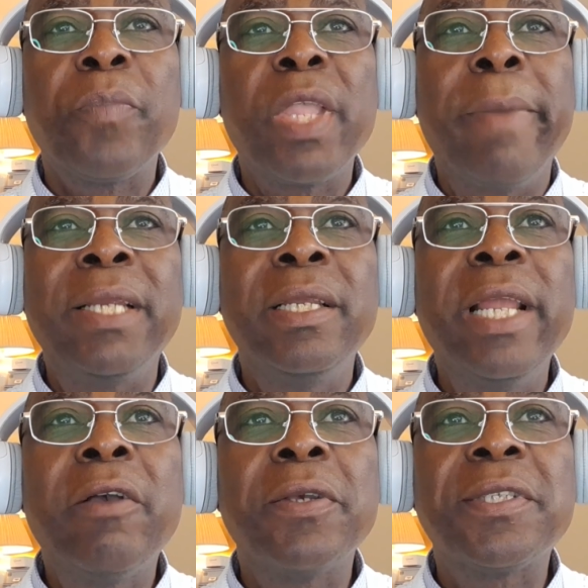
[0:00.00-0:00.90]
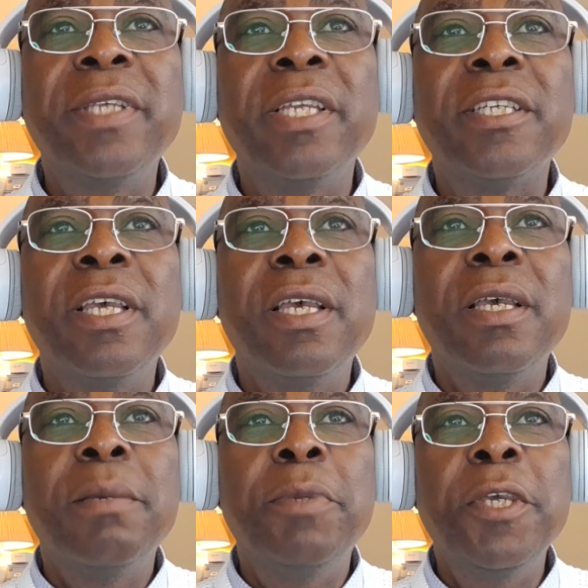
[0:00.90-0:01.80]
by the Lagos State
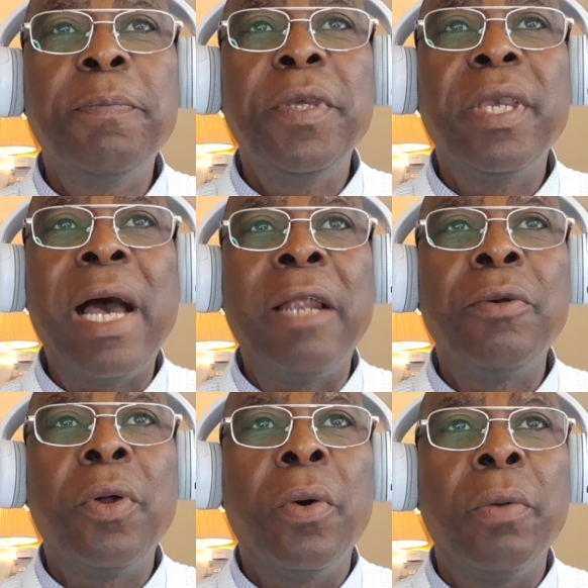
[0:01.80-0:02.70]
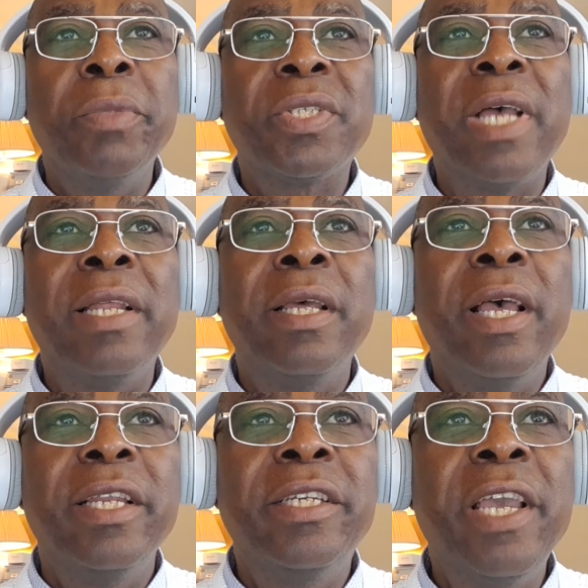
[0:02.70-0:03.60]
PPRO, Mr.
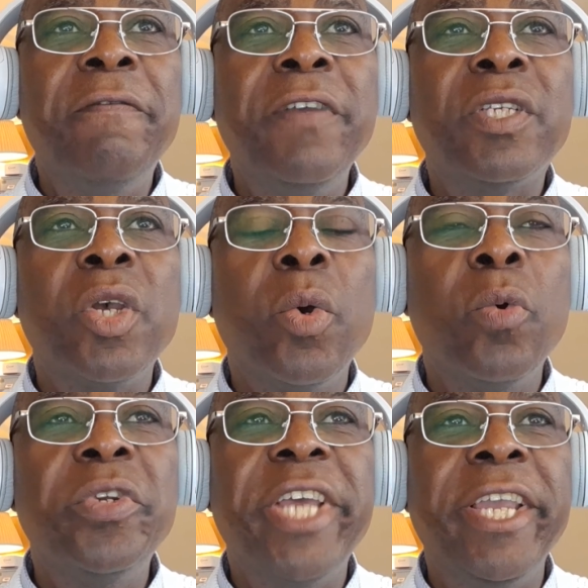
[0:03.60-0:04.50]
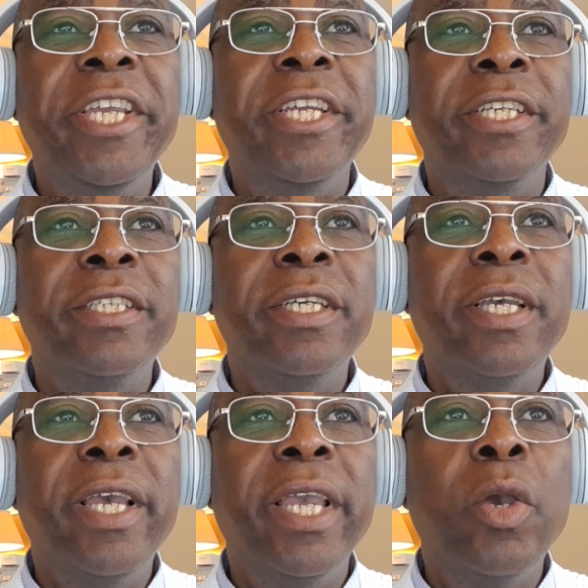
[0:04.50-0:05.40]
David Hundeyin,
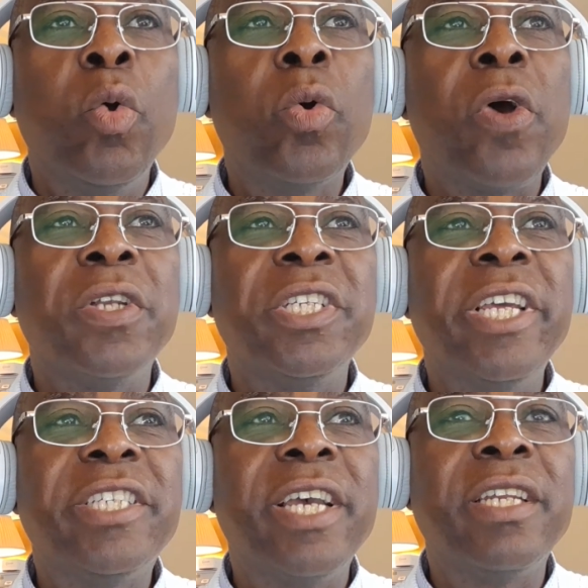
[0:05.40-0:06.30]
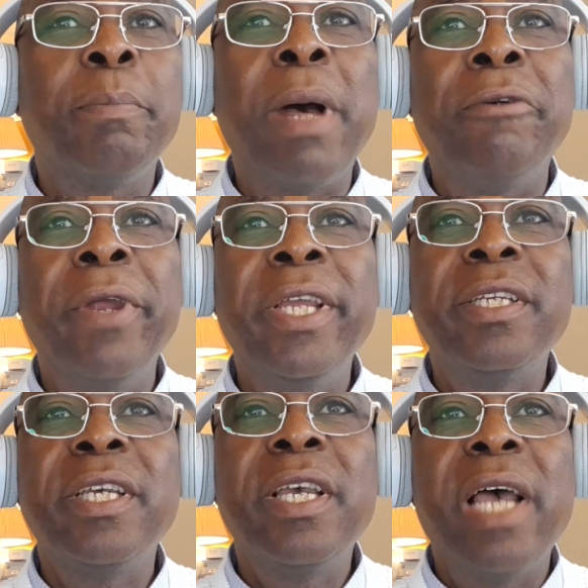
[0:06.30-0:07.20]
who coordinated the
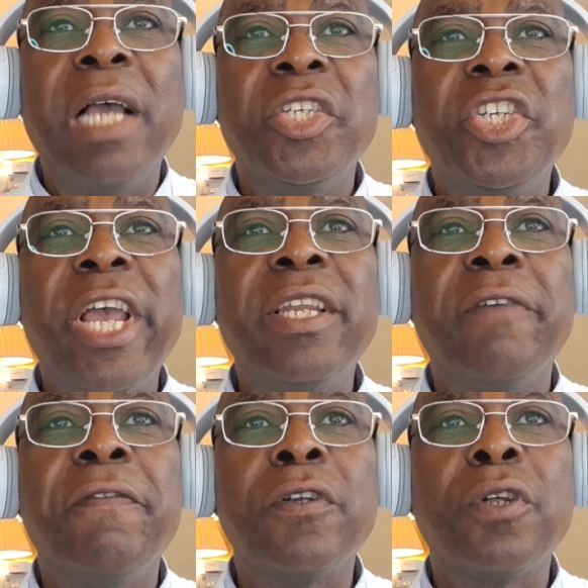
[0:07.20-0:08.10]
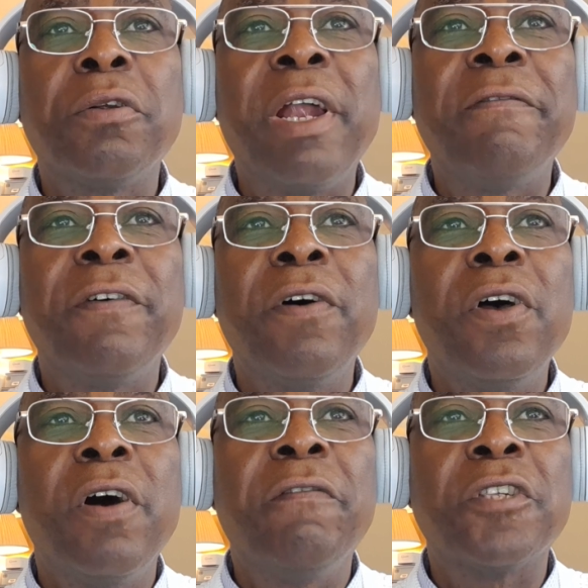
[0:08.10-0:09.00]
parade and shared a photograph
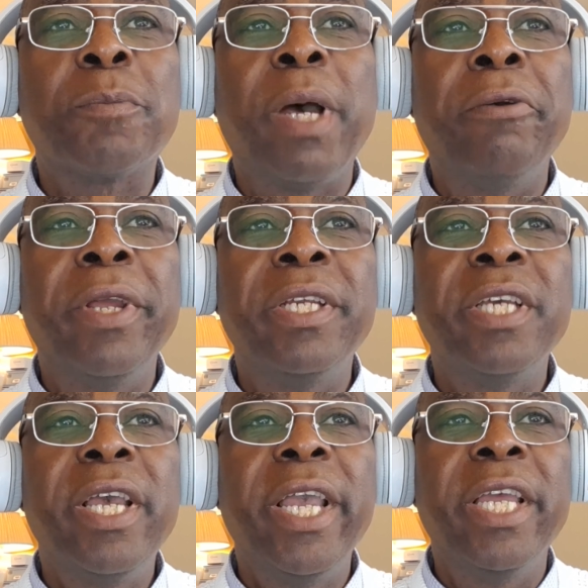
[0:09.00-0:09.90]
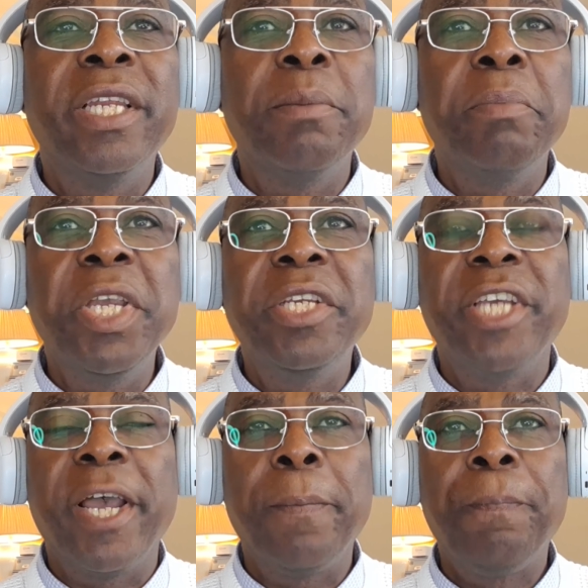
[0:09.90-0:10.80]
of his parade in the media.